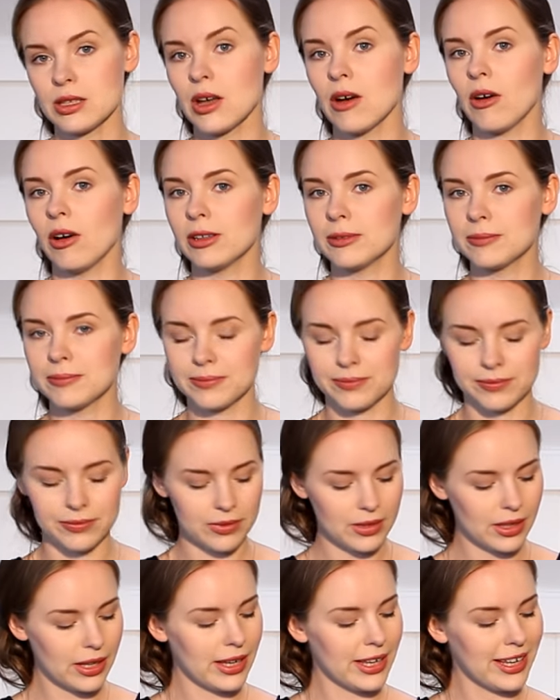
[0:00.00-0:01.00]
so
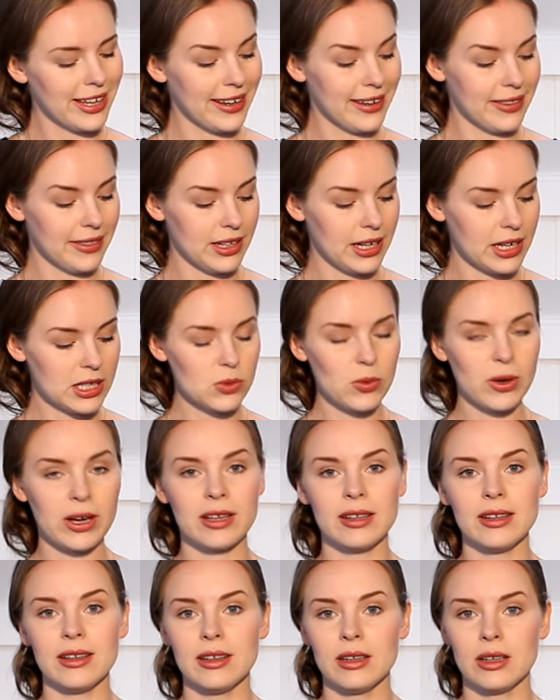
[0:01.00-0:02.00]
on. The next
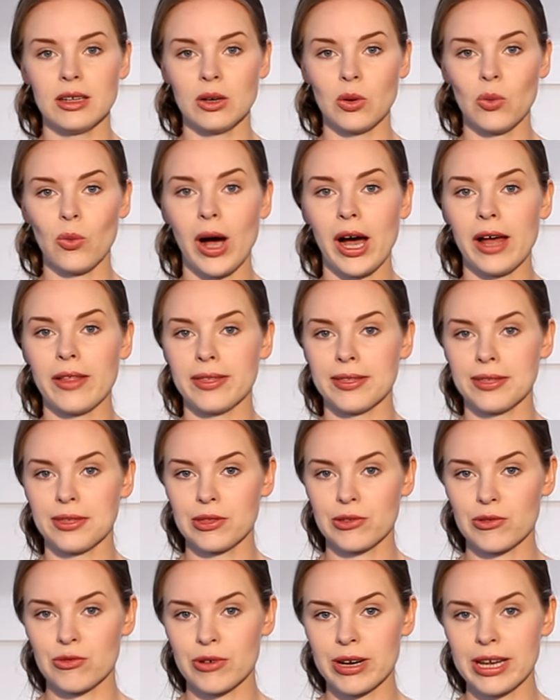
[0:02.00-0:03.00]
one, one,
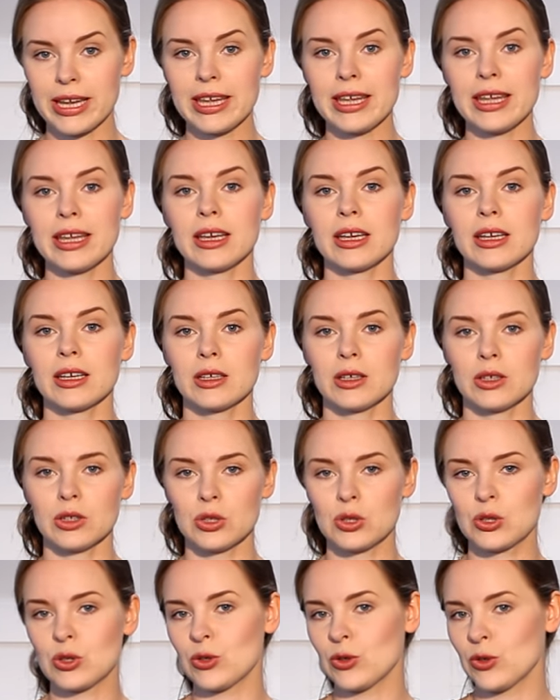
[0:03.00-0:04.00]
three,
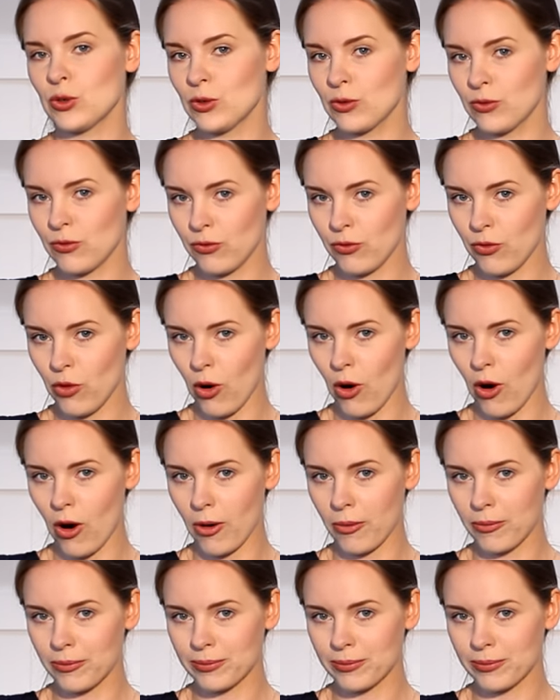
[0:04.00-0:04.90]
two, four.